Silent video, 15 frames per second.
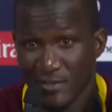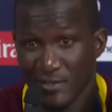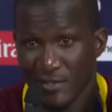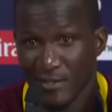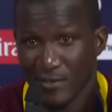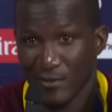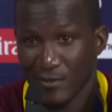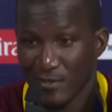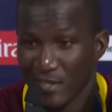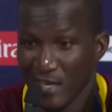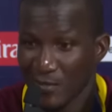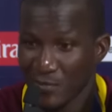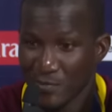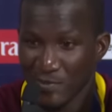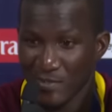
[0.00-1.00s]
You know,
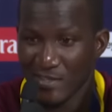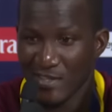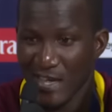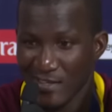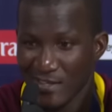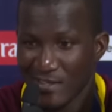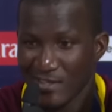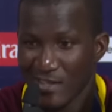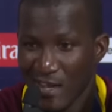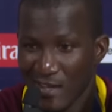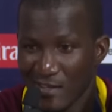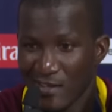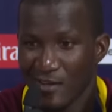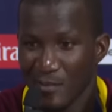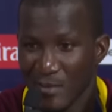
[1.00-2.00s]
that I think
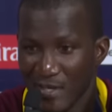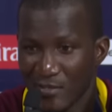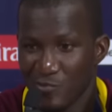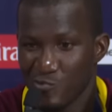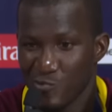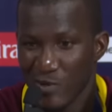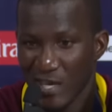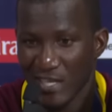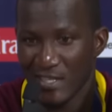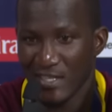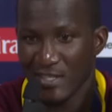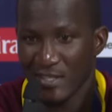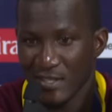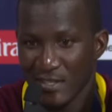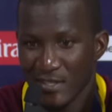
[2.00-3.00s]
that comment
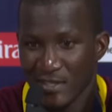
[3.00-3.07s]
really,